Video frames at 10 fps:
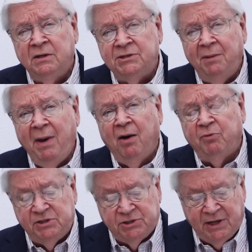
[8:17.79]
Somehow
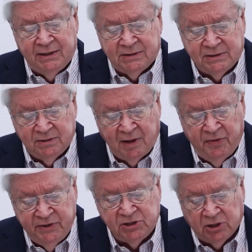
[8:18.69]
we sense
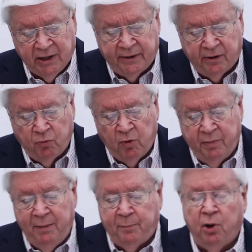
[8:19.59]
that this letter will
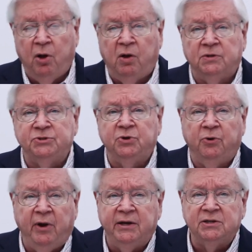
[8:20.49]
be Paul's
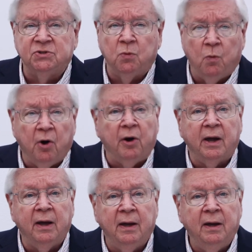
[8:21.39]
greatest
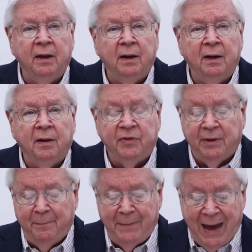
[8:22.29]
work,
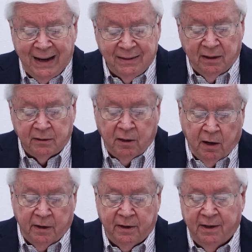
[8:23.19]
the Magna
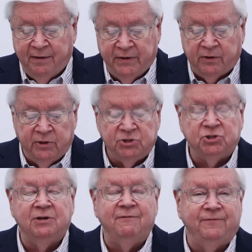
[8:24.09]
Carta of the
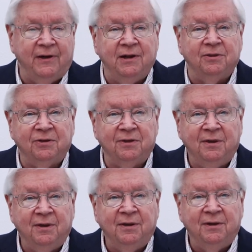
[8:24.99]
Christian faith.
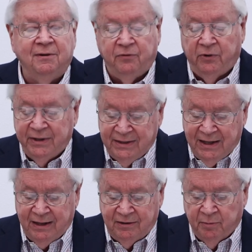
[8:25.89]
For
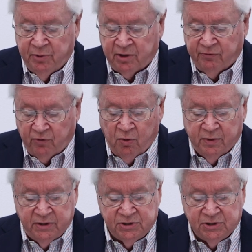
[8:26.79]
indeed, the book of
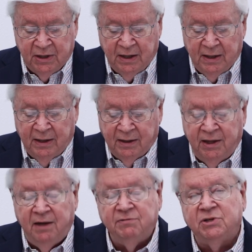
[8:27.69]
Romans
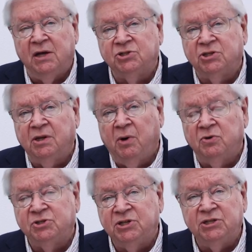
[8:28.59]
gives us the
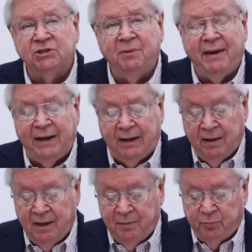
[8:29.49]
most systematic
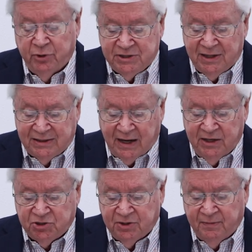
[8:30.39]

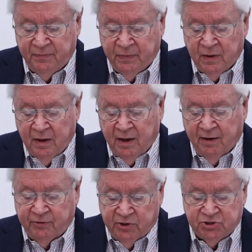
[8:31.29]
presentation
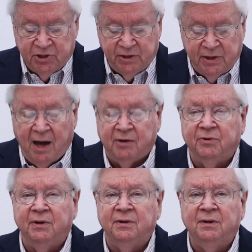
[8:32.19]
of Christian
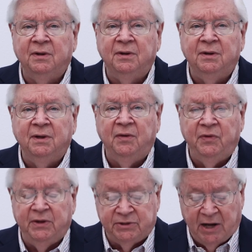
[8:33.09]
doctrine in
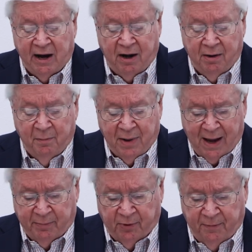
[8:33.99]
the entire
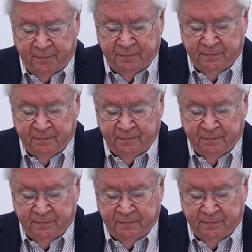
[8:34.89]
Bible.